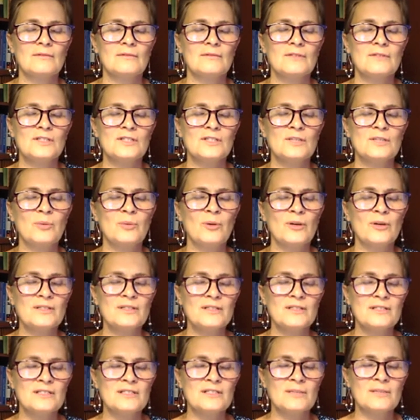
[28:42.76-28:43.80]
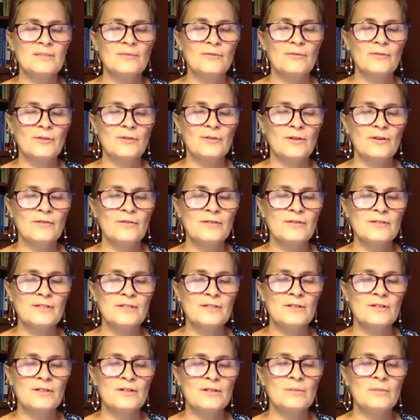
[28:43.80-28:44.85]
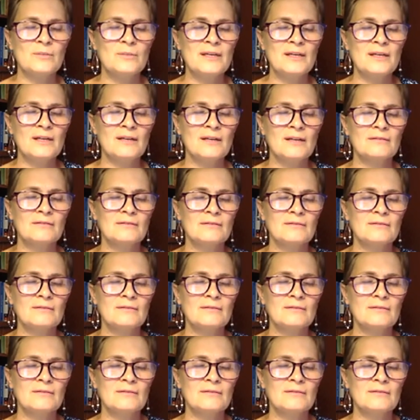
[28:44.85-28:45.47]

The support system for your physical being.